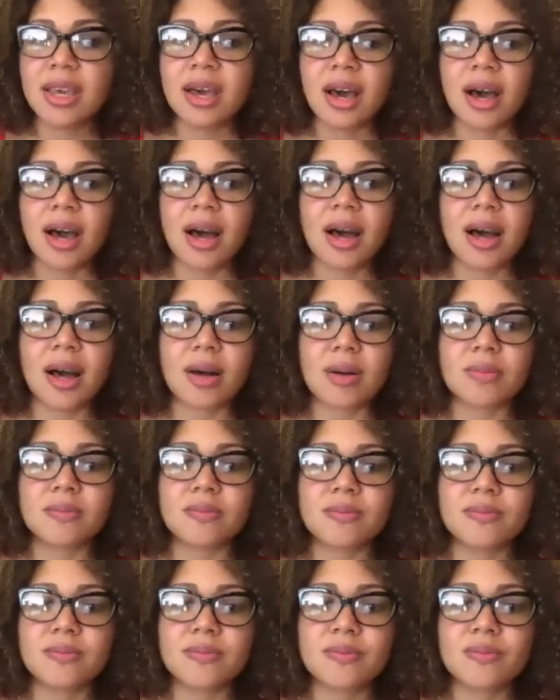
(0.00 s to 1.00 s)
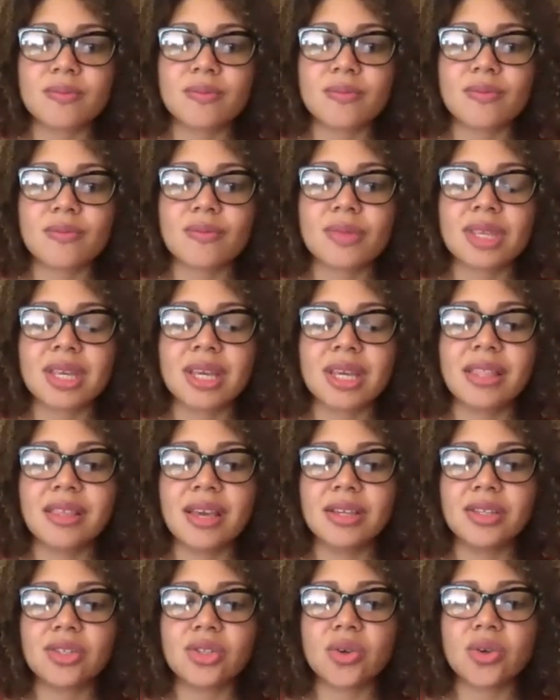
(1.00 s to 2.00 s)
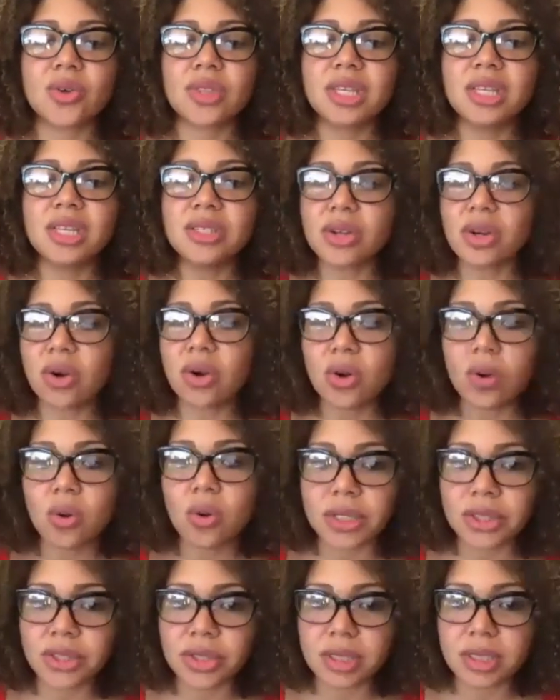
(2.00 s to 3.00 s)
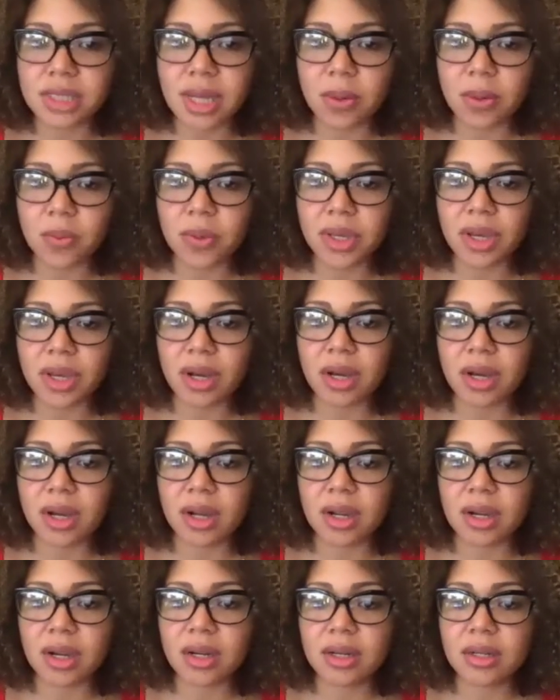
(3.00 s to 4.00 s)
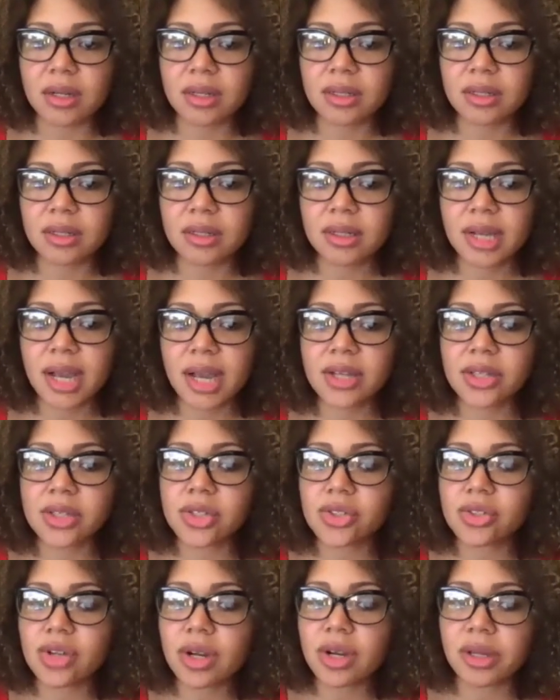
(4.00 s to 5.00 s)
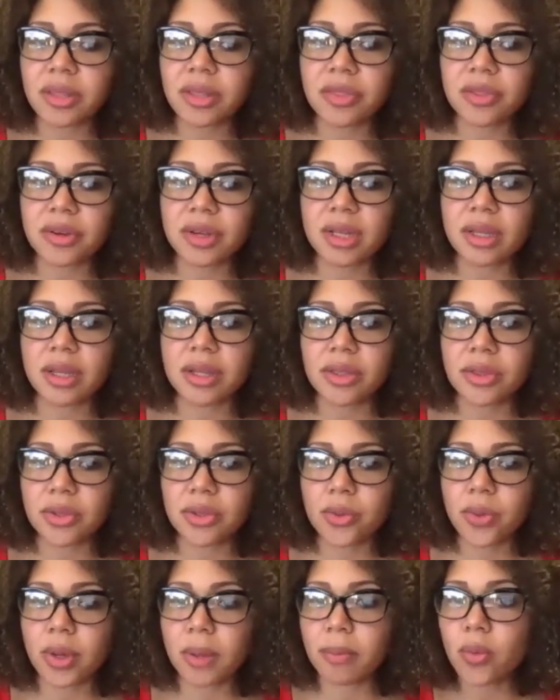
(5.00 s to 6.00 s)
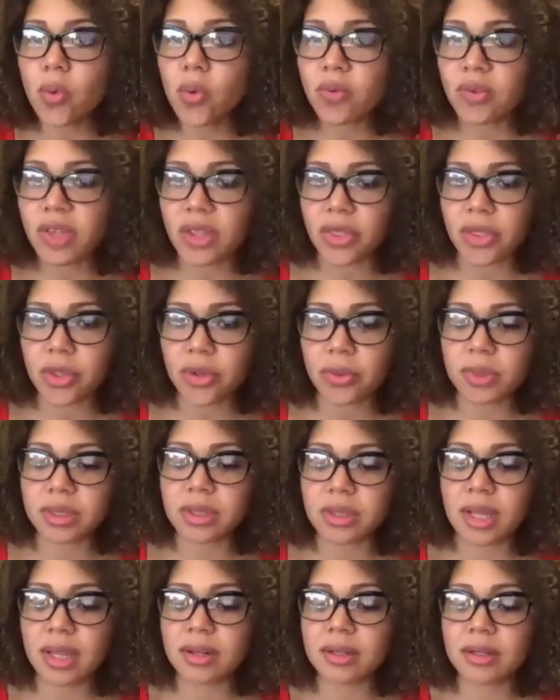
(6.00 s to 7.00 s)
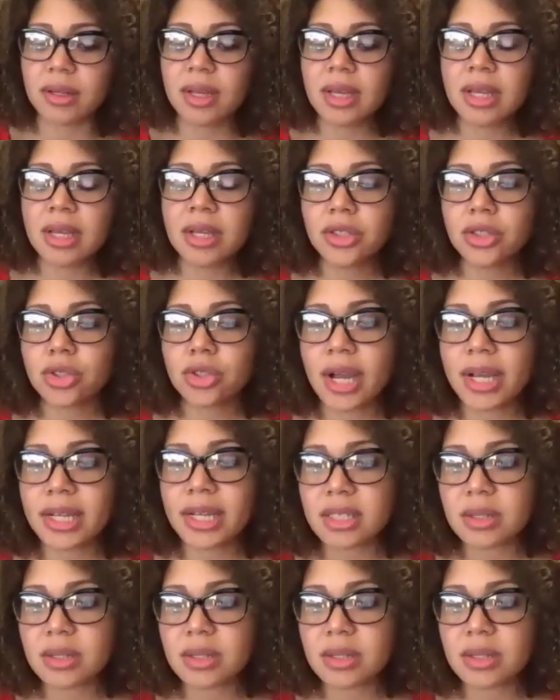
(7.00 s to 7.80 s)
Um, and, and so these are all questions that we are kind of struggling through, through and moving through and, and trying